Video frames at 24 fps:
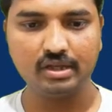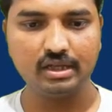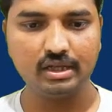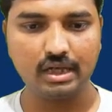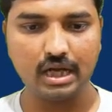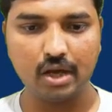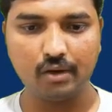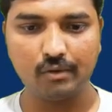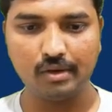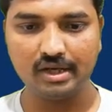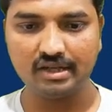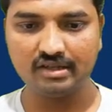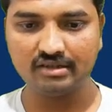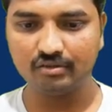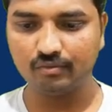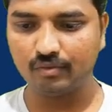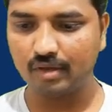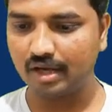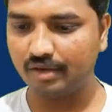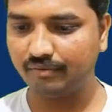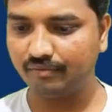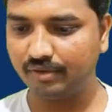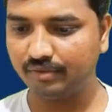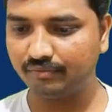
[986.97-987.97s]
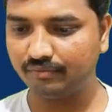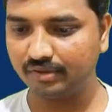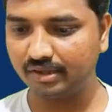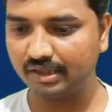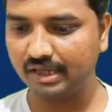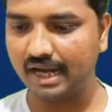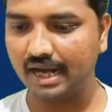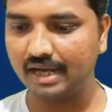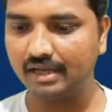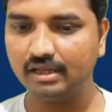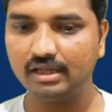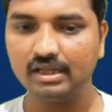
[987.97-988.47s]
now let us verify. For
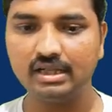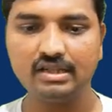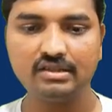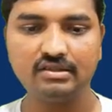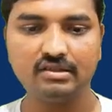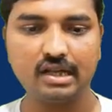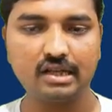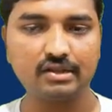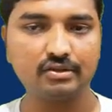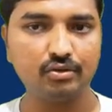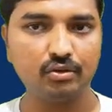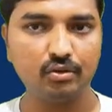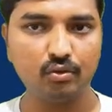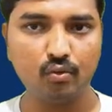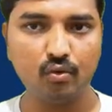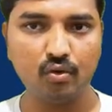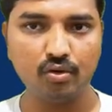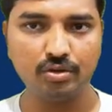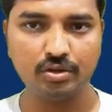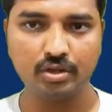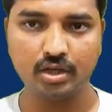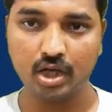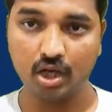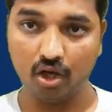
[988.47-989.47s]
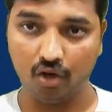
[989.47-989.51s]
19 is actually what?